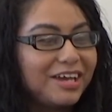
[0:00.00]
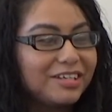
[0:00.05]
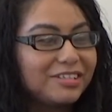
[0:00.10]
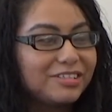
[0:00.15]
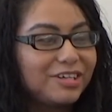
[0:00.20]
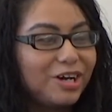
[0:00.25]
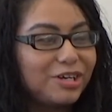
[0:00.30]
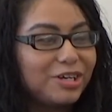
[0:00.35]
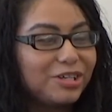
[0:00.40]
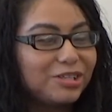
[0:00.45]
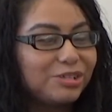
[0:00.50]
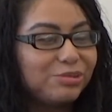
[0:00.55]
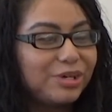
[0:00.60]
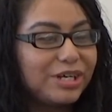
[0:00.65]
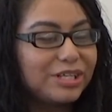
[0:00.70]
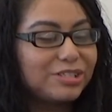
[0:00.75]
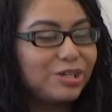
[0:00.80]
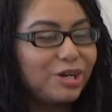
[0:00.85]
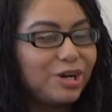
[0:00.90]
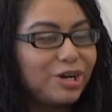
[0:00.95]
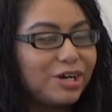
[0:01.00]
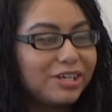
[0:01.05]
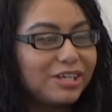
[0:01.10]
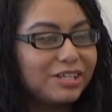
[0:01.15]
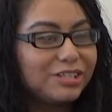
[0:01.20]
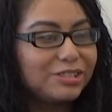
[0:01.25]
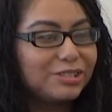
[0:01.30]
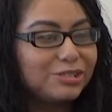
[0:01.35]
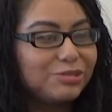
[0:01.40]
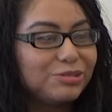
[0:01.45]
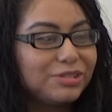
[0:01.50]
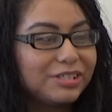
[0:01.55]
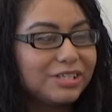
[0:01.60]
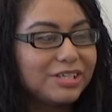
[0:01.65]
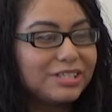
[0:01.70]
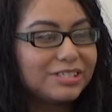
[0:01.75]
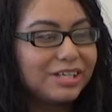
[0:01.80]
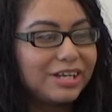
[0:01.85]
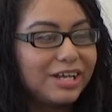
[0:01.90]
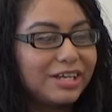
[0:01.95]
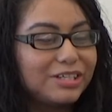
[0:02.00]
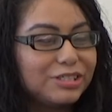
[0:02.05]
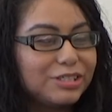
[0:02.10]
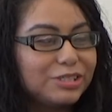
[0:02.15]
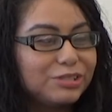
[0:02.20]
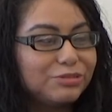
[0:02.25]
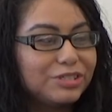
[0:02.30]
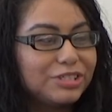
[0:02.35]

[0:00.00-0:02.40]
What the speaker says: talking the way I talk and doing things that I do,